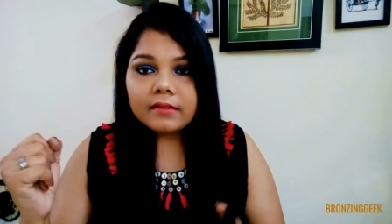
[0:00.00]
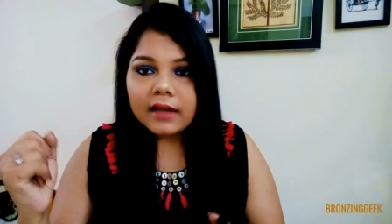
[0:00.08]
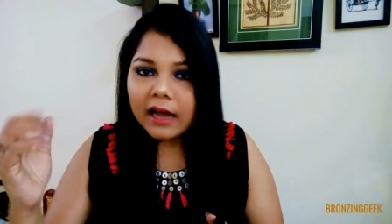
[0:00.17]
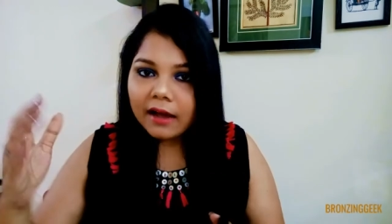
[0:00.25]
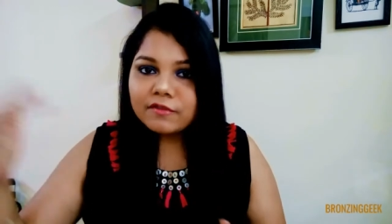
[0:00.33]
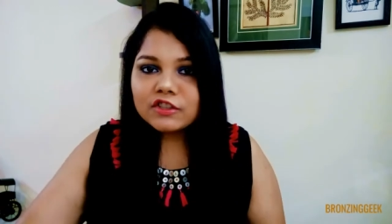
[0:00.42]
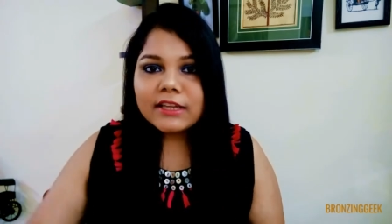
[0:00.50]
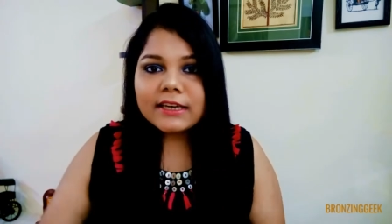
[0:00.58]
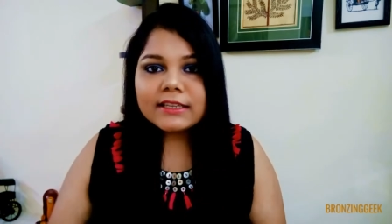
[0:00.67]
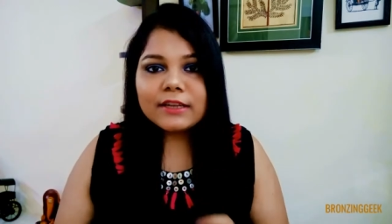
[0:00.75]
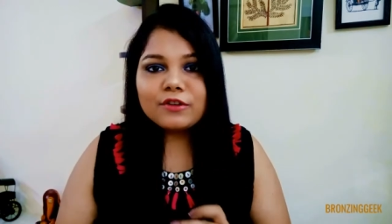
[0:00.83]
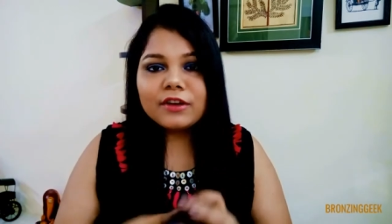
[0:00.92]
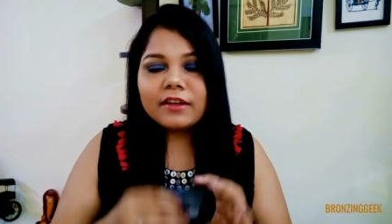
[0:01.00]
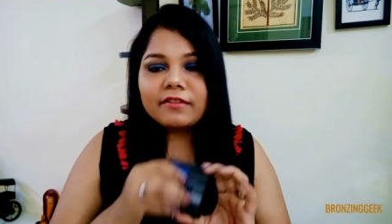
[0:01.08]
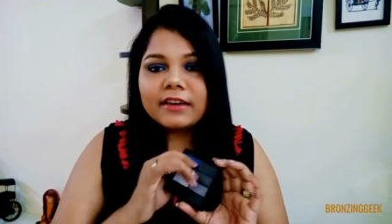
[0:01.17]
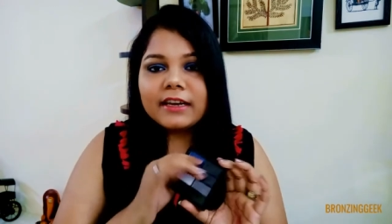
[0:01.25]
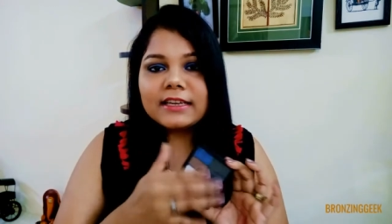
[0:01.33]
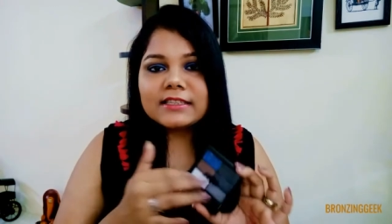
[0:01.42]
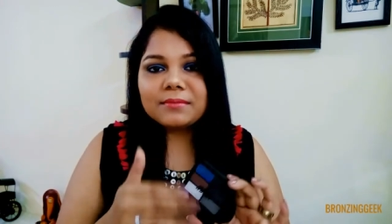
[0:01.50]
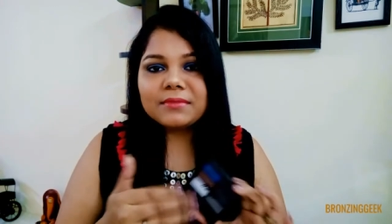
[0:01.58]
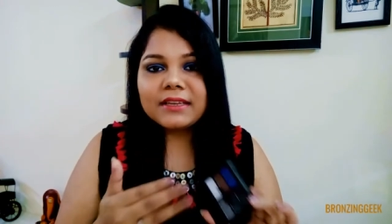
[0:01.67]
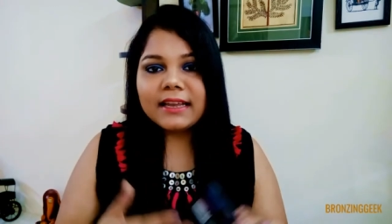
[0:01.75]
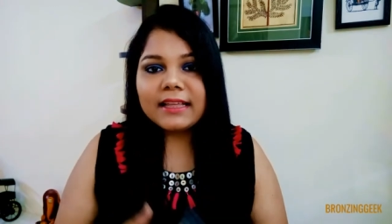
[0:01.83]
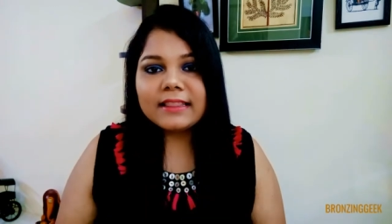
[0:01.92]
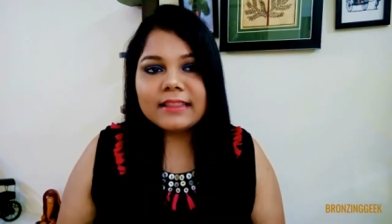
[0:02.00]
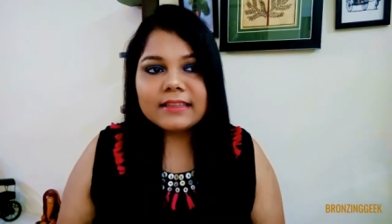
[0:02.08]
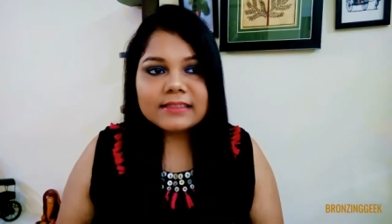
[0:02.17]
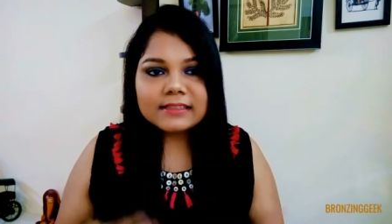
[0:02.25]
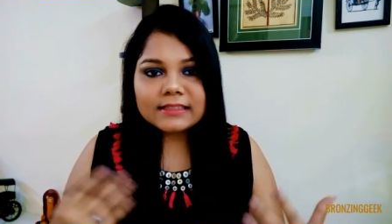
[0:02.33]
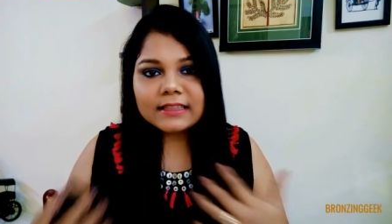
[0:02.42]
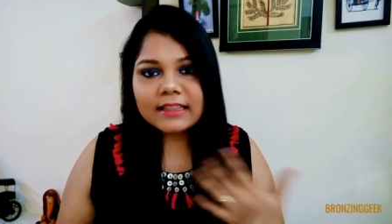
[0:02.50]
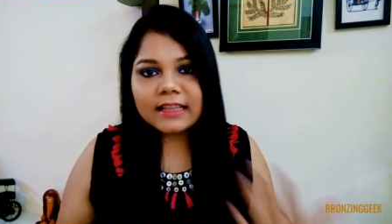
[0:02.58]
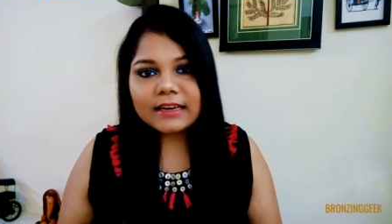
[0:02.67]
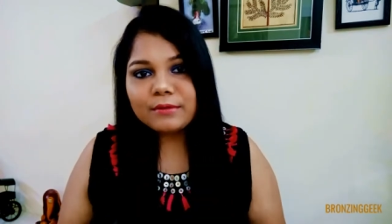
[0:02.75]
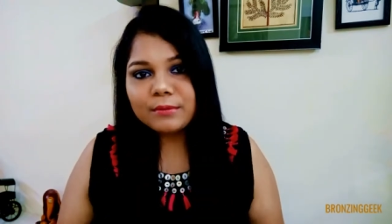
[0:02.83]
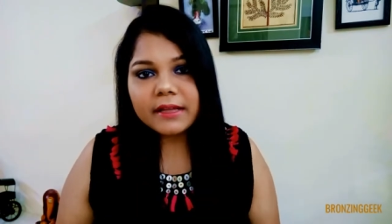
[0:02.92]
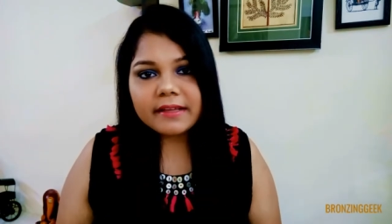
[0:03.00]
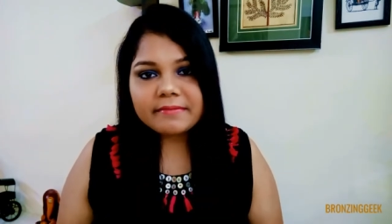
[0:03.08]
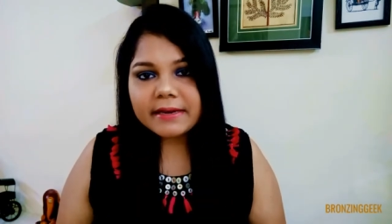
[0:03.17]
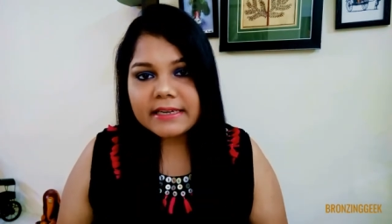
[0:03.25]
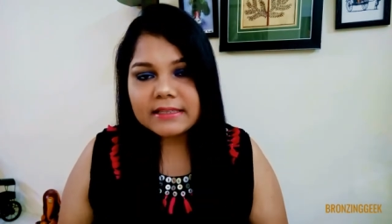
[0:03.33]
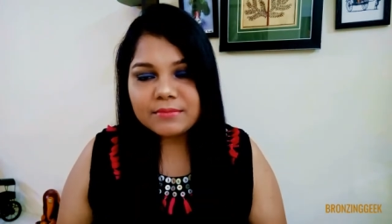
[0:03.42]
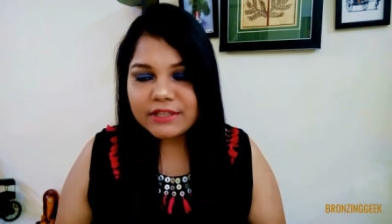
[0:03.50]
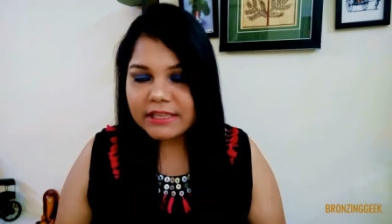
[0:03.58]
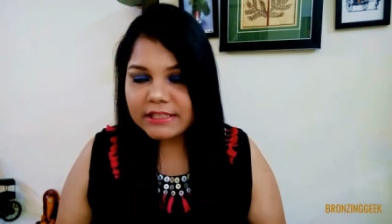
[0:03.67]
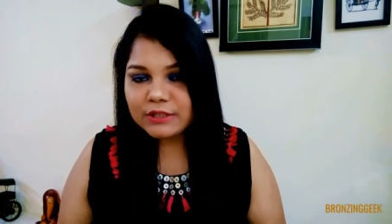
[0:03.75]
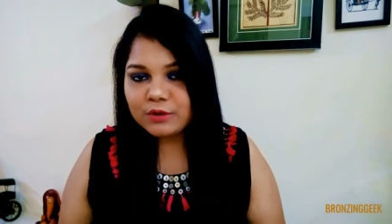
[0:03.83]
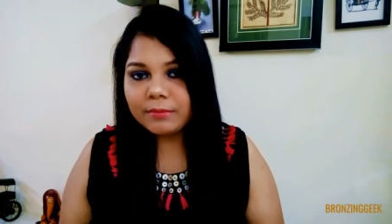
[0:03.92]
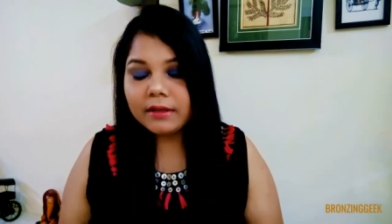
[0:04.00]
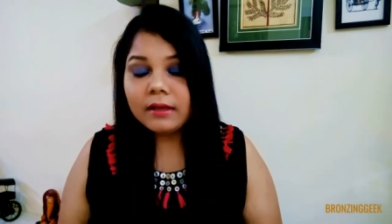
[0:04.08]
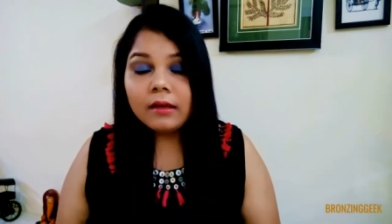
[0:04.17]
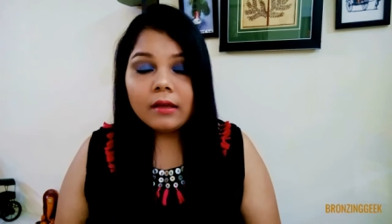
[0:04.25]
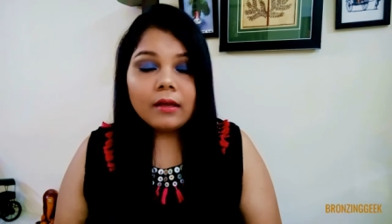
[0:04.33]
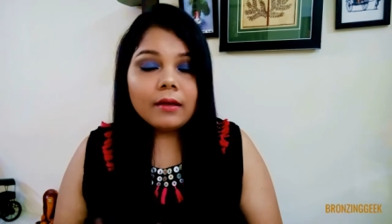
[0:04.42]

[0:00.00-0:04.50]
After that, they could have released something like this, then it would have made some sense to me.